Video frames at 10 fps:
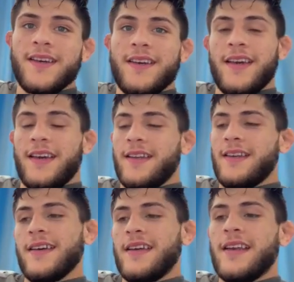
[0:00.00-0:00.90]
and
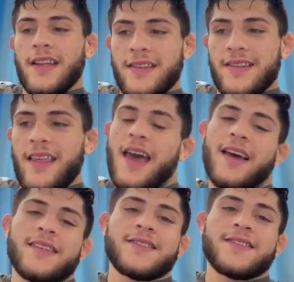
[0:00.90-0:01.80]
it led to
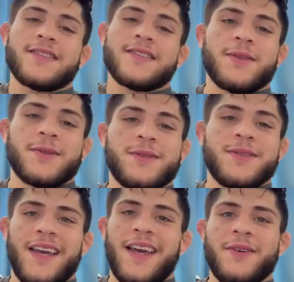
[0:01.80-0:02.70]
that. So
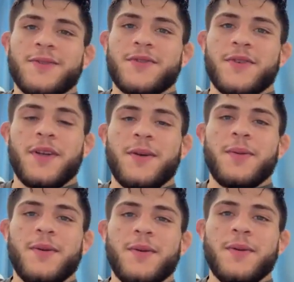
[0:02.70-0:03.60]
yeah, it was fun.
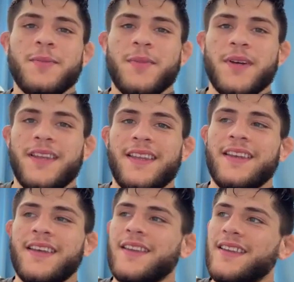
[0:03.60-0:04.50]
But
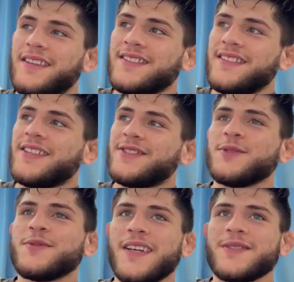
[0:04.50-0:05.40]
then these last two
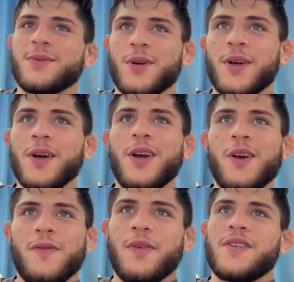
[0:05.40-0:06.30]
fights were
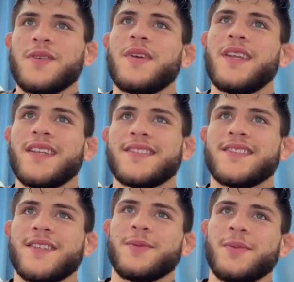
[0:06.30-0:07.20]
15 minutes.
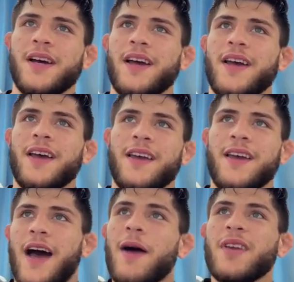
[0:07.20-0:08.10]
So, but
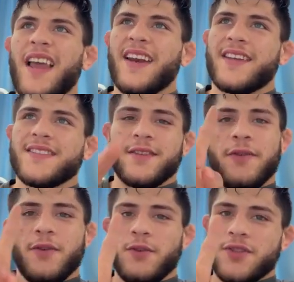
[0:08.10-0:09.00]
I'm glad because
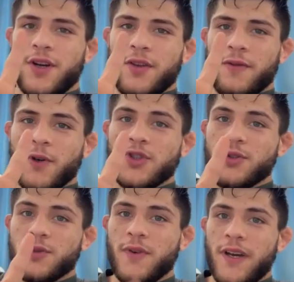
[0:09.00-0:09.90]
if you saw the first
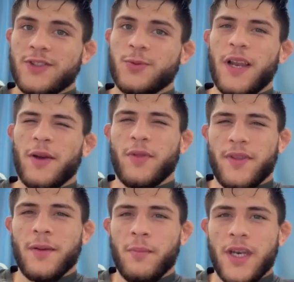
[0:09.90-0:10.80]
two fights were like
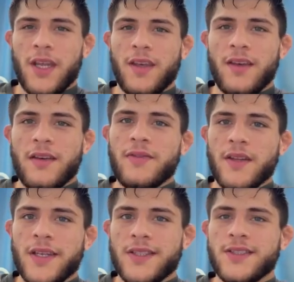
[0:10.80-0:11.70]
within a minute
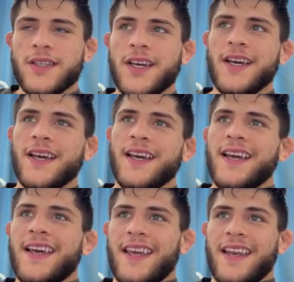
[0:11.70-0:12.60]
finish,
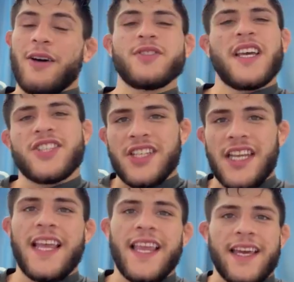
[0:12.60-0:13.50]
and I was
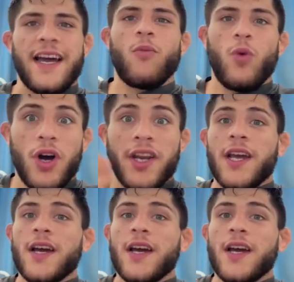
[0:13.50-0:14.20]
actually like wanting